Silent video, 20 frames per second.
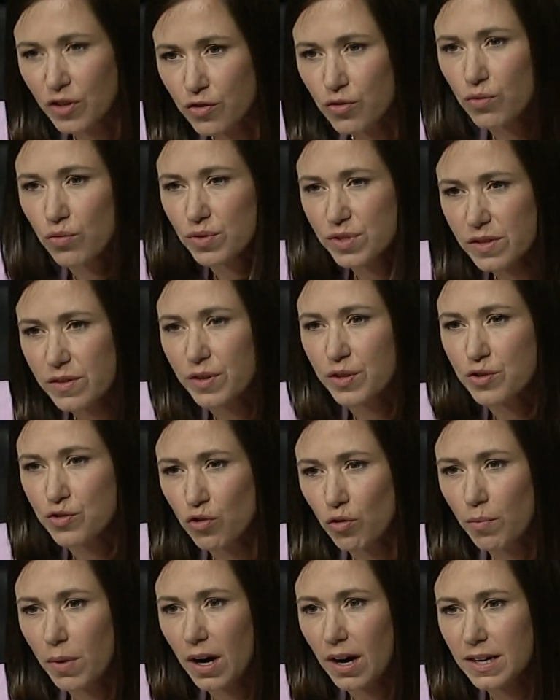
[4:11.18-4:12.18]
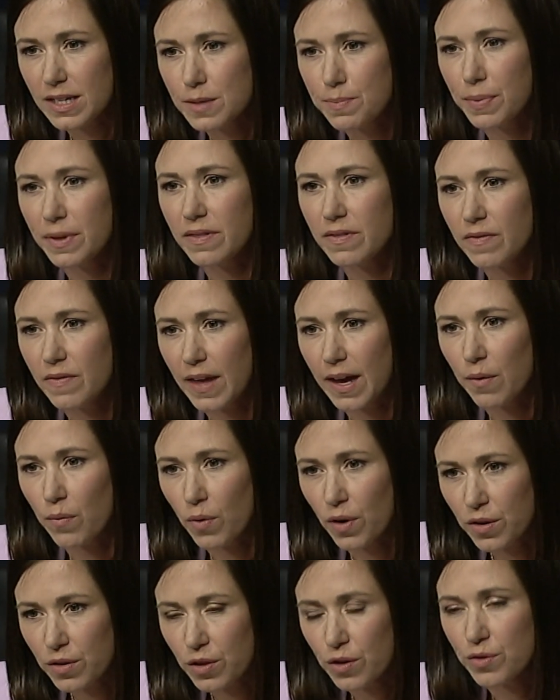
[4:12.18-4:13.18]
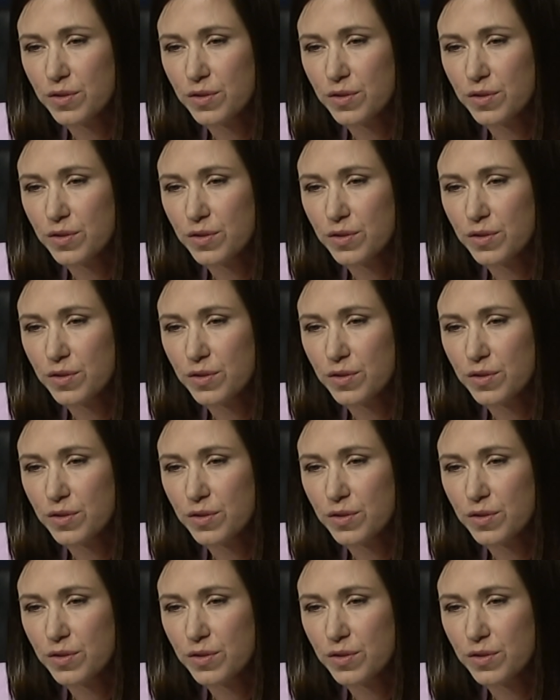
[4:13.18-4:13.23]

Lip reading: the tools in their toolbox, but they weren't